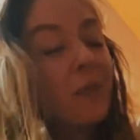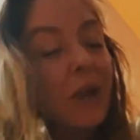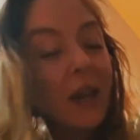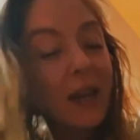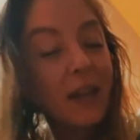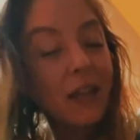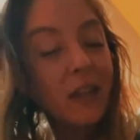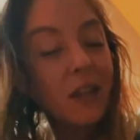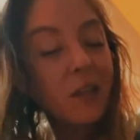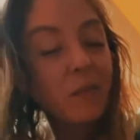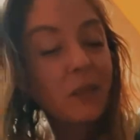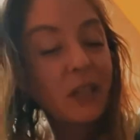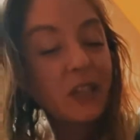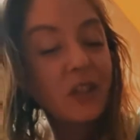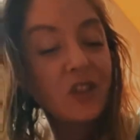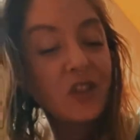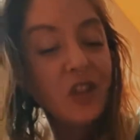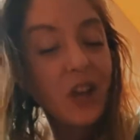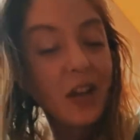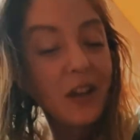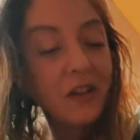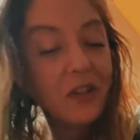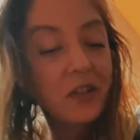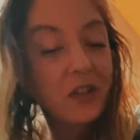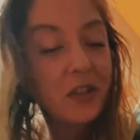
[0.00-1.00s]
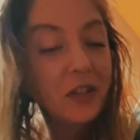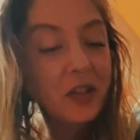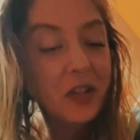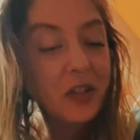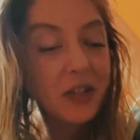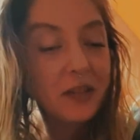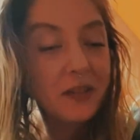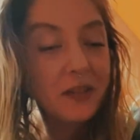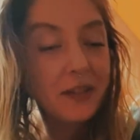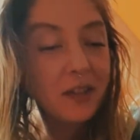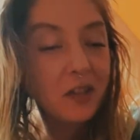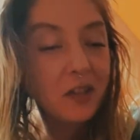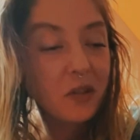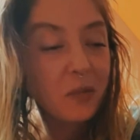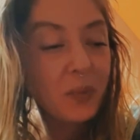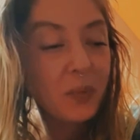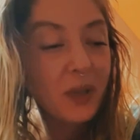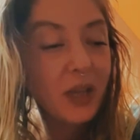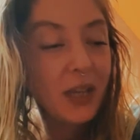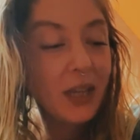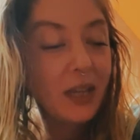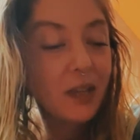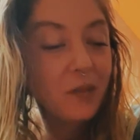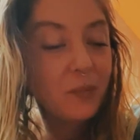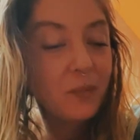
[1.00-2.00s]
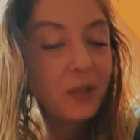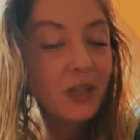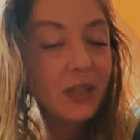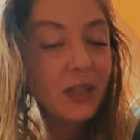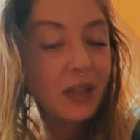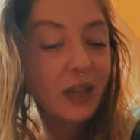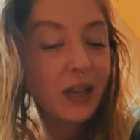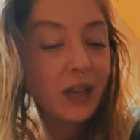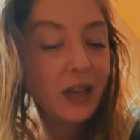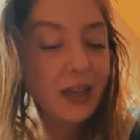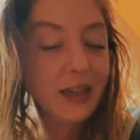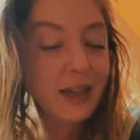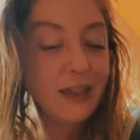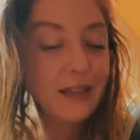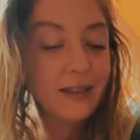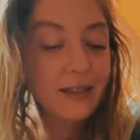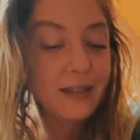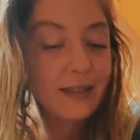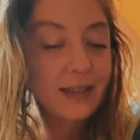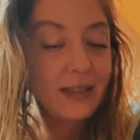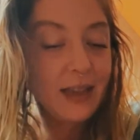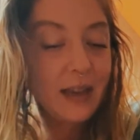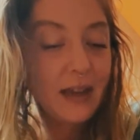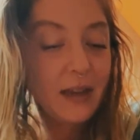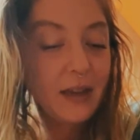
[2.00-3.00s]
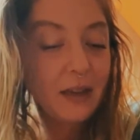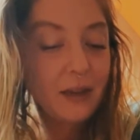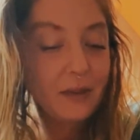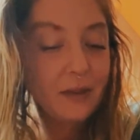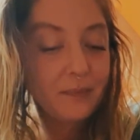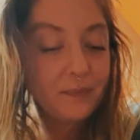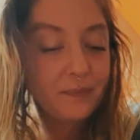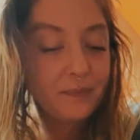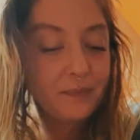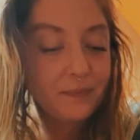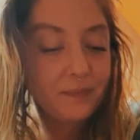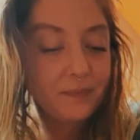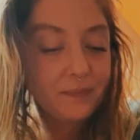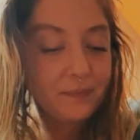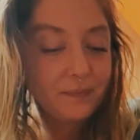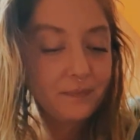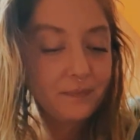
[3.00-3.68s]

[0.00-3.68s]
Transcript: making me chuckle a little bit because I